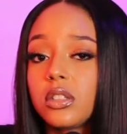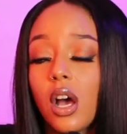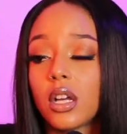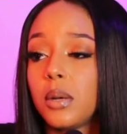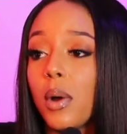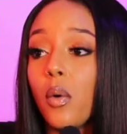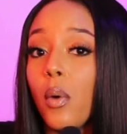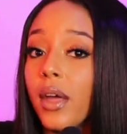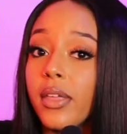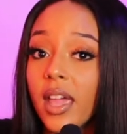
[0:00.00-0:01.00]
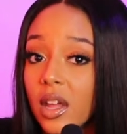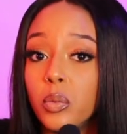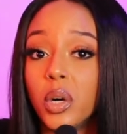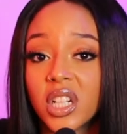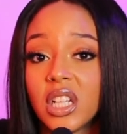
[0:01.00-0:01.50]
talking about why they ain't
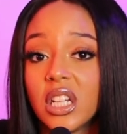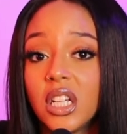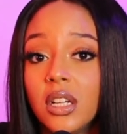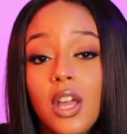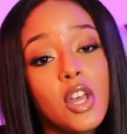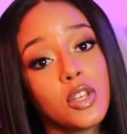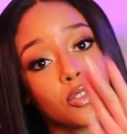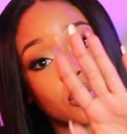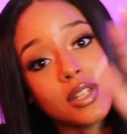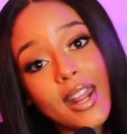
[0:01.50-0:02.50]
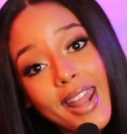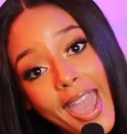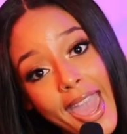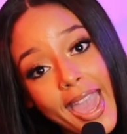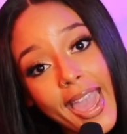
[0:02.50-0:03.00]
working so
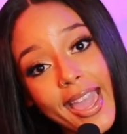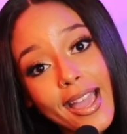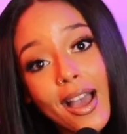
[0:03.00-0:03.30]
today